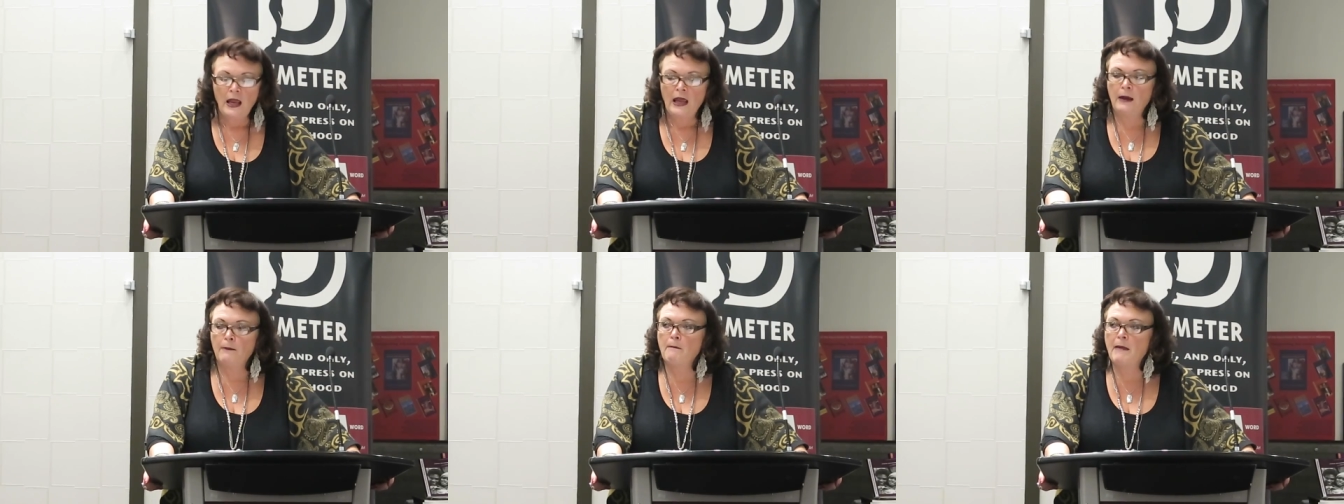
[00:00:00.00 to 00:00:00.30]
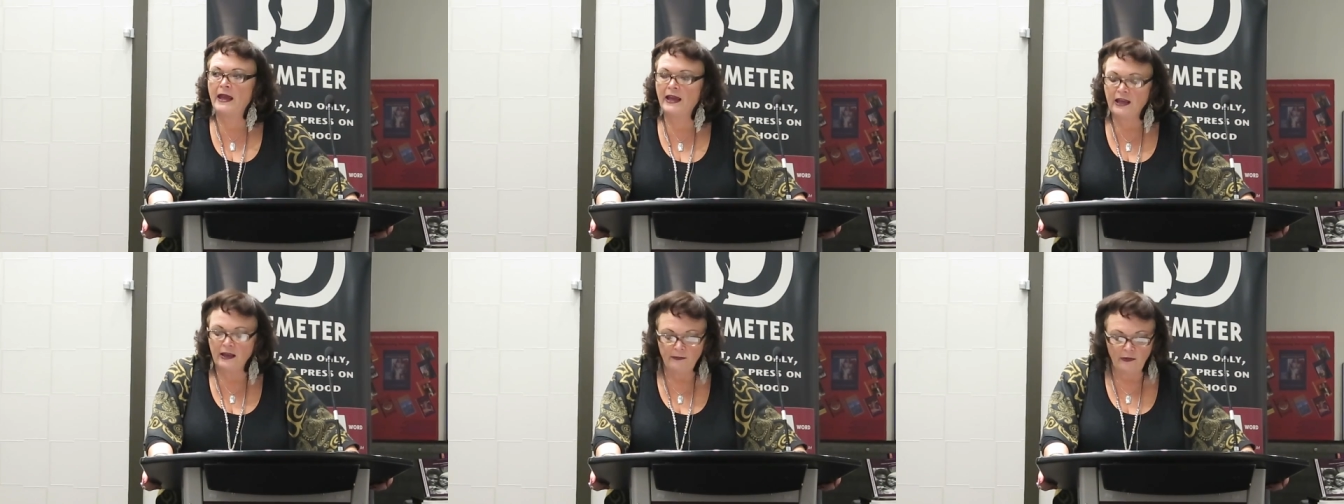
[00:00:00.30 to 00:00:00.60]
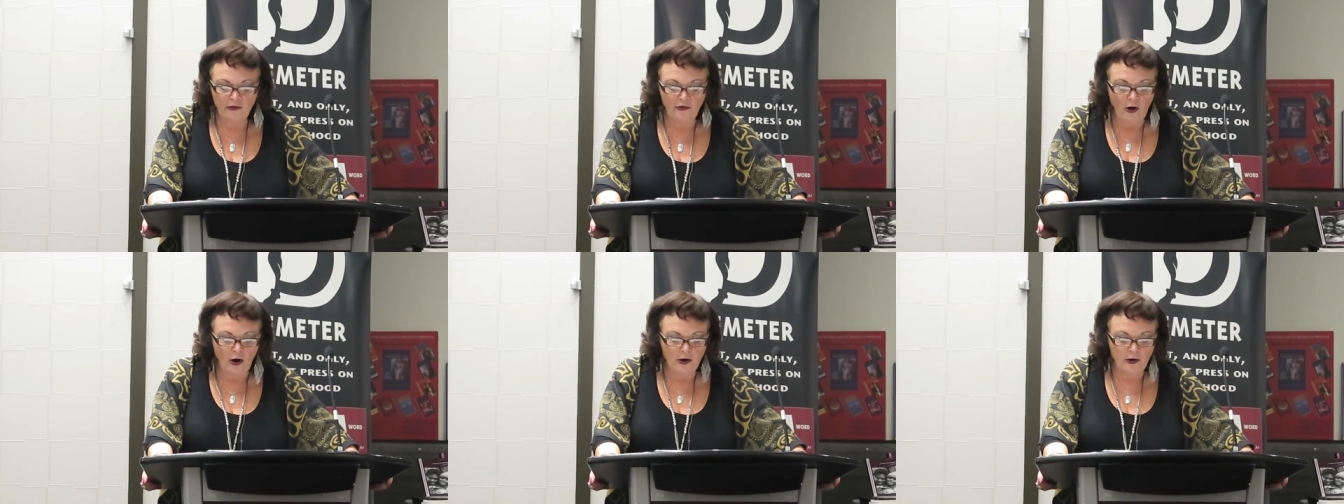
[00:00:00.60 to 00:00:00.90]
In making
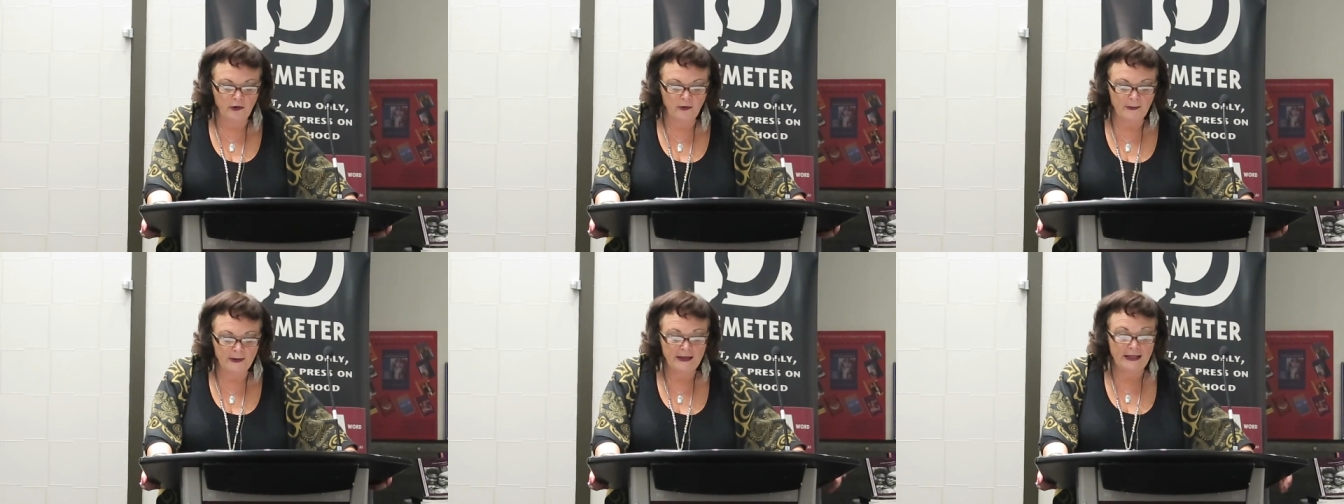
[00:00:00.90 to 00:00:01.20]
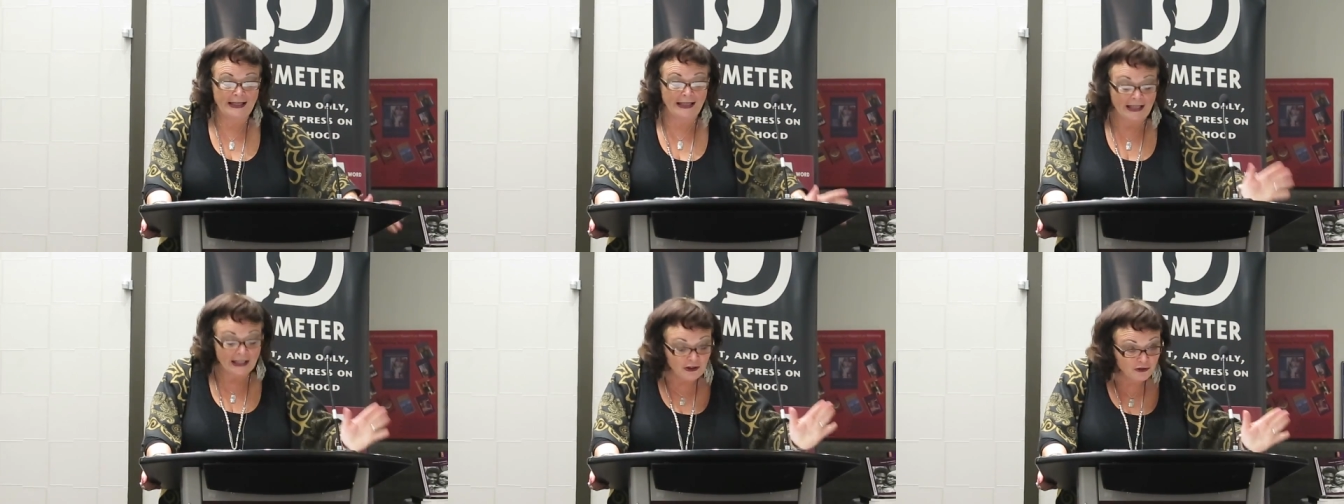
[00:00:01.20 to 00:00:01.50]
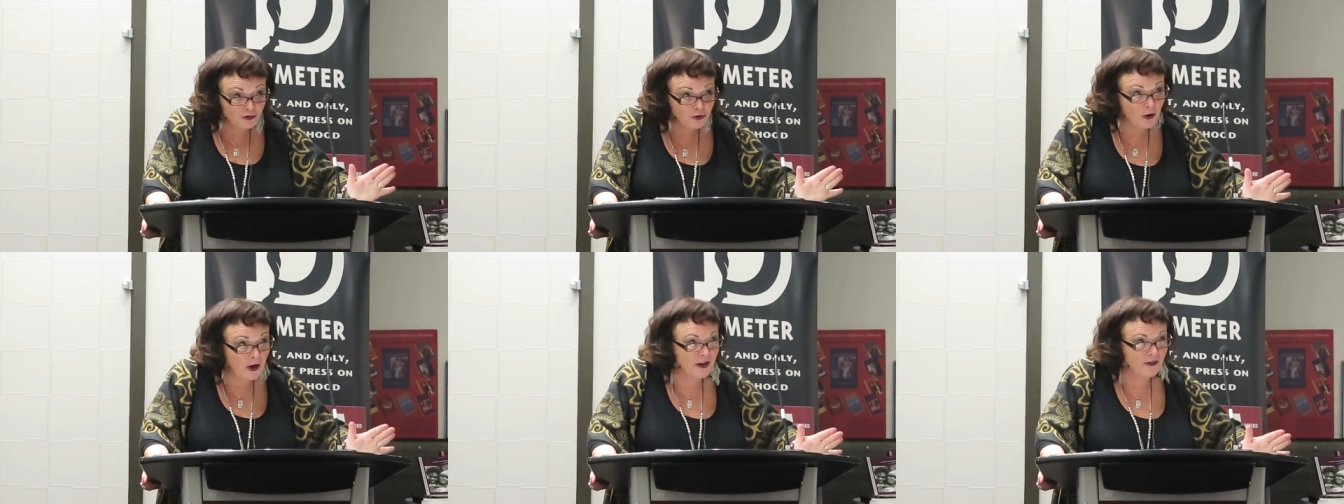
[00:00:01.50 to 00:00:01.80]
this argument,
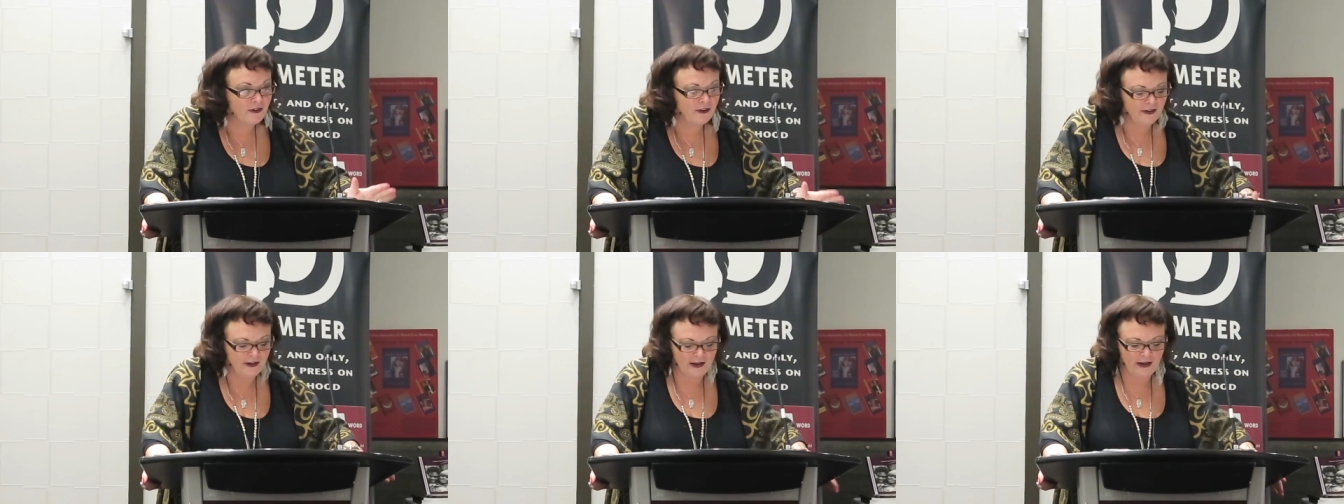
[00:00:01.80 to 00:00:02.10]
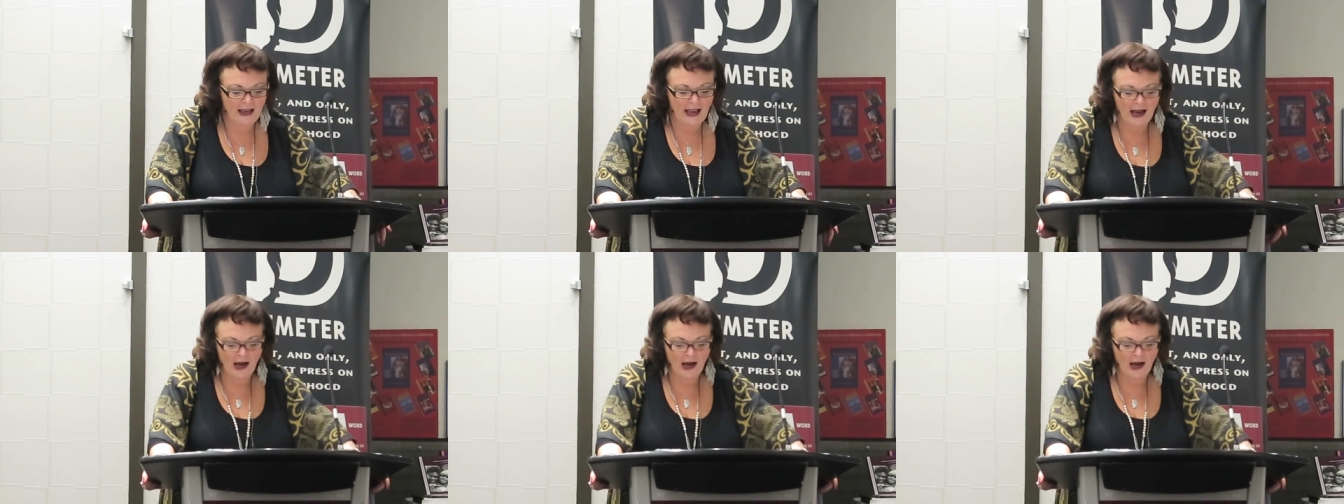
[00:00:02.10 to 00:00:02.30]
interestingly,